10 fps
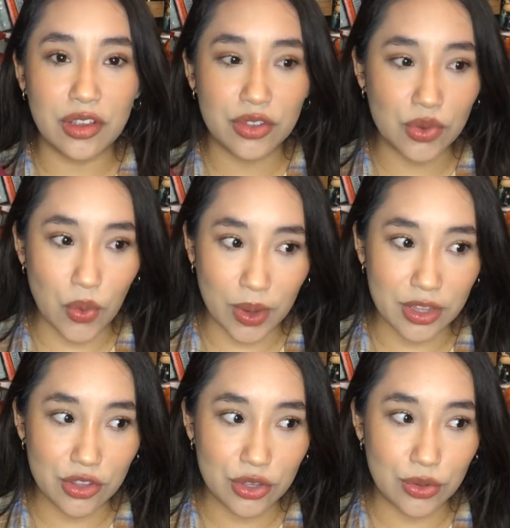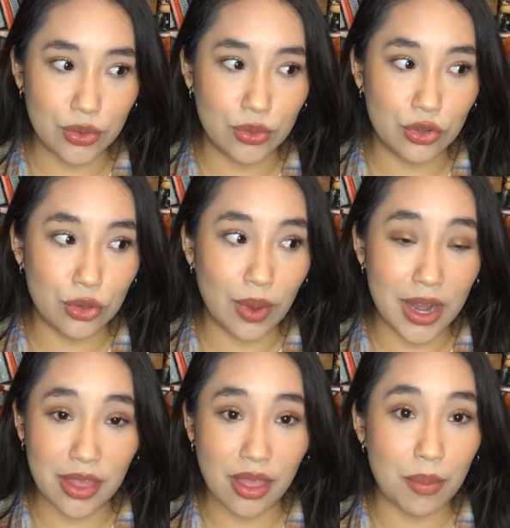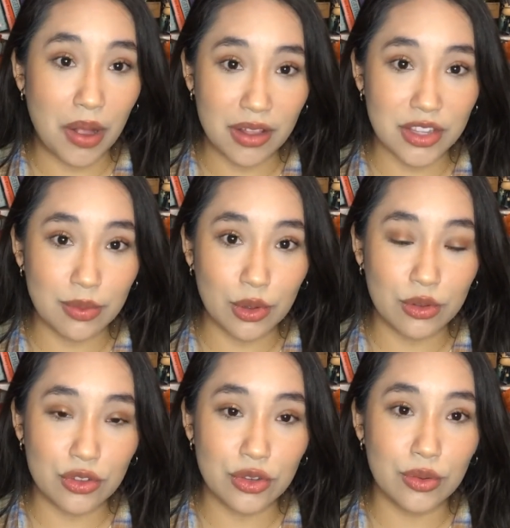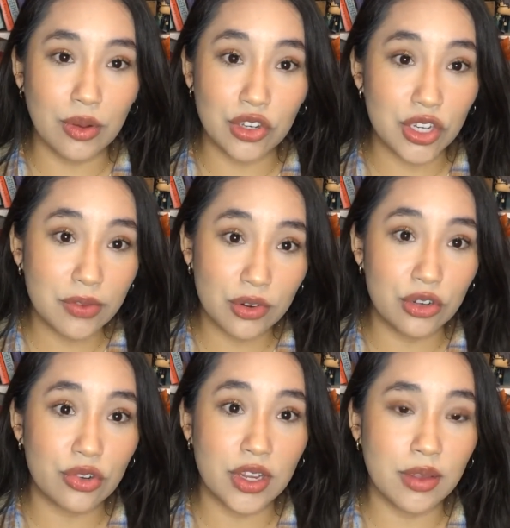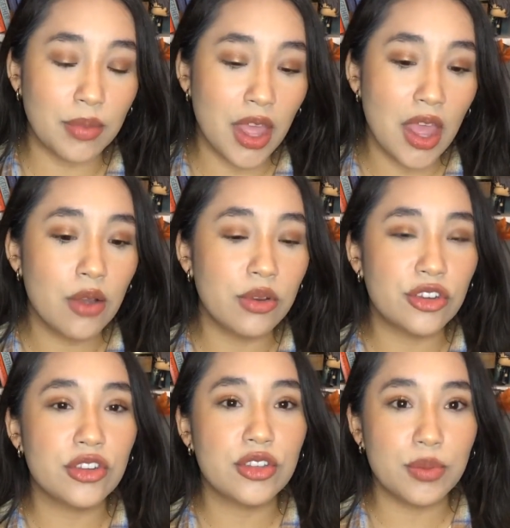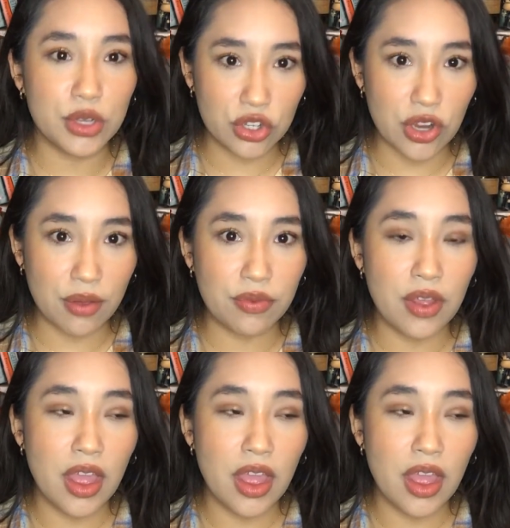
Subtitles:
going to do anything possible to achieve her dream, which is to be a chef.